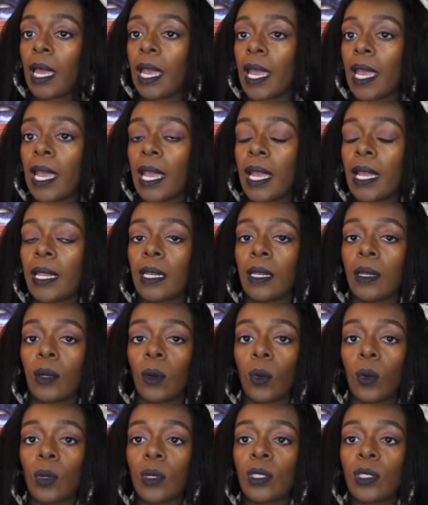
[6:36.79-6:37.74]
And it
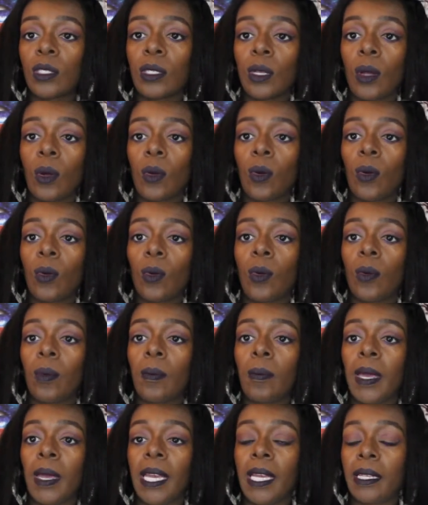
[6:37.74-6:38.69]
also
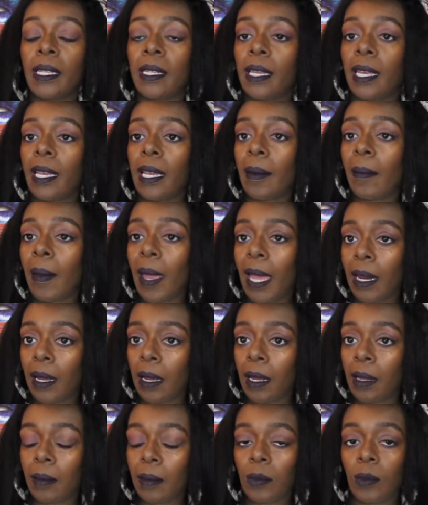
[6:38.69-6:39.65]
made the hair mat
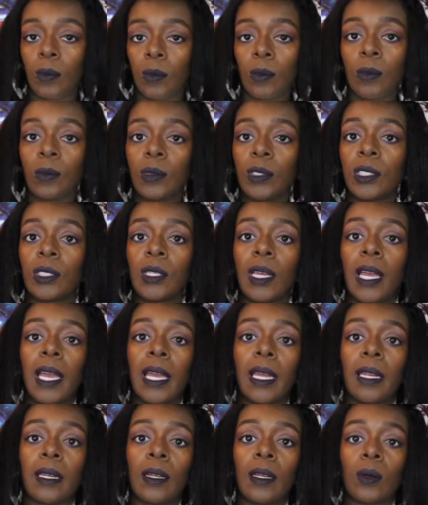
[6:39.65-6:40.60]
up,
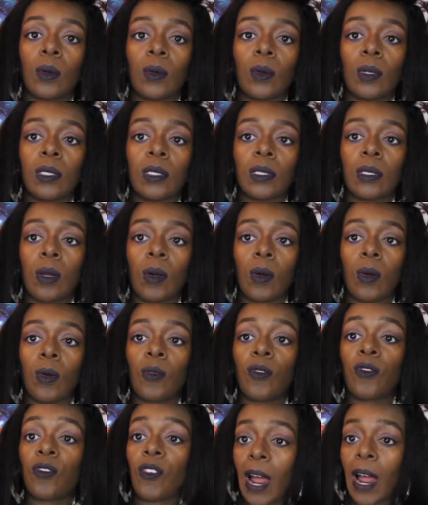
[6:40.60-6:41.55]
and it also
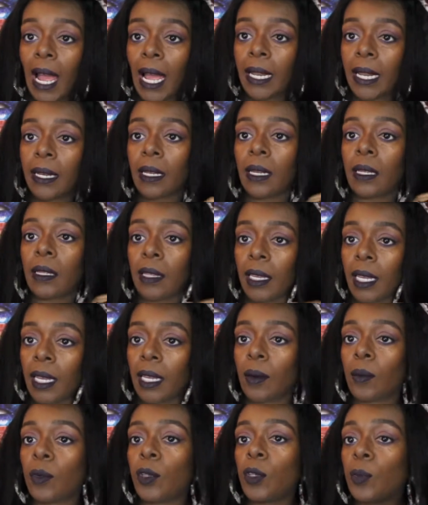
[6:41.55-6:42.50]
fried the
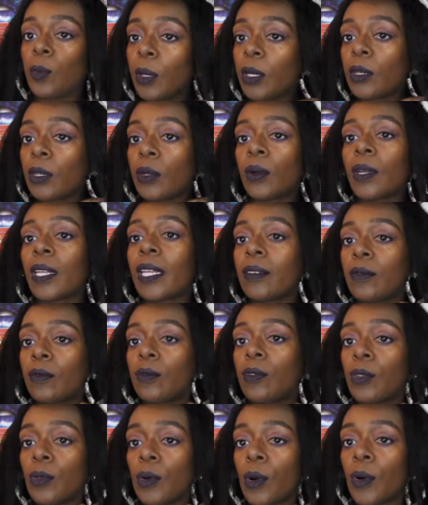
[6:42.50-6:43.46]
hair. When you put it
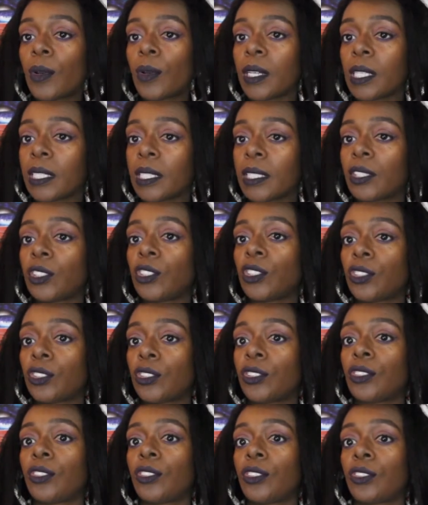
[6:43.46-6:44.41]
on, you heard it
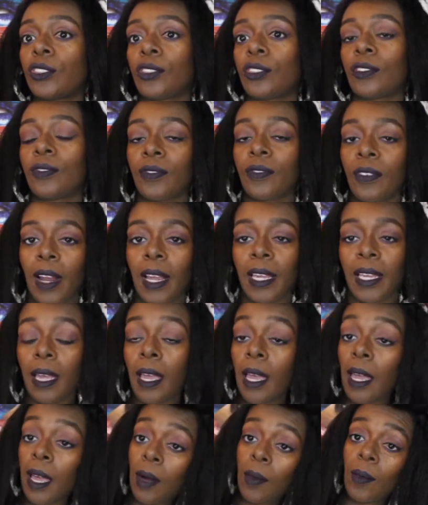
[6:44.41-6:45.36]
frying.
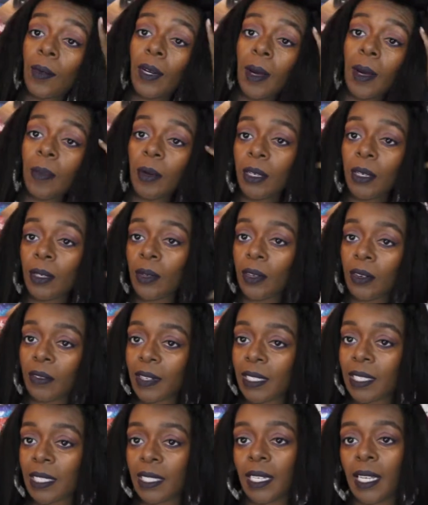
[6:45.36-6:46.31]
When I put it on the
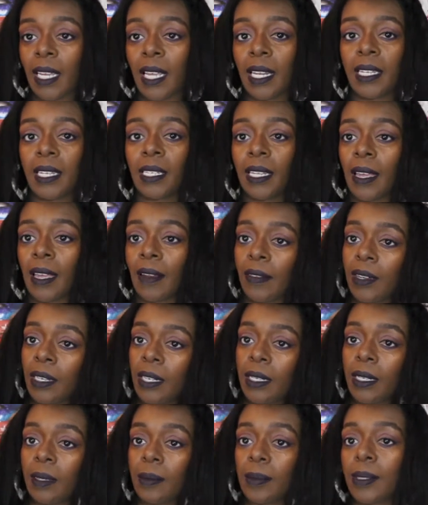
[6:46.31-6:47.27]
rest of the hair, I didn't have
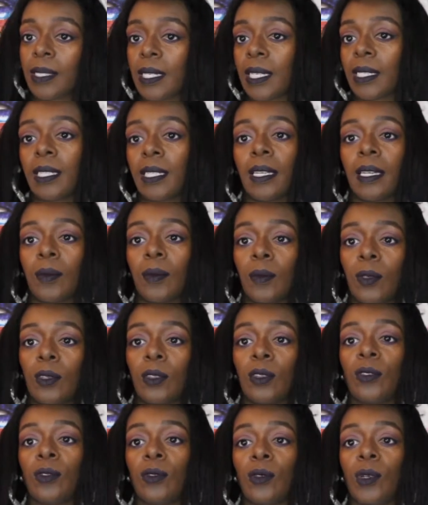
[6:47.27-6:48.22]
any heat protector. It
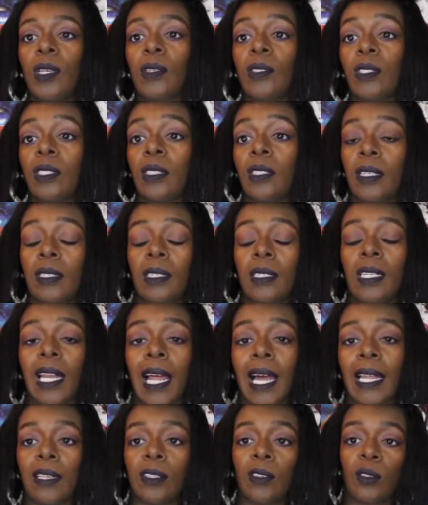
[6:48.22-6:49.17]
went through, it
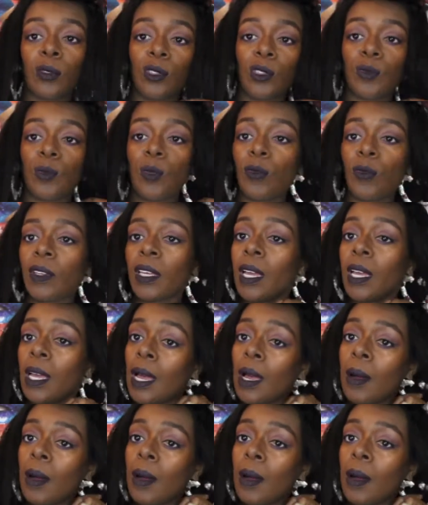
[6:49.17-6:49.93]
glided through smoothly.